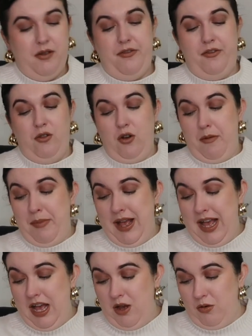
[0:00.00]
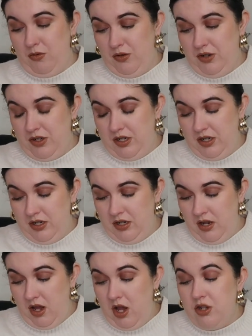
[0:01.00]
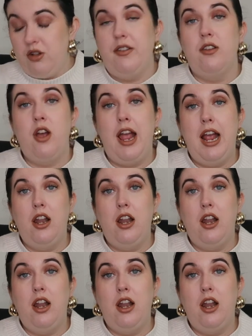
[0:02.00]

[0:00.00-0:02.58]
up for £1. Sorry, the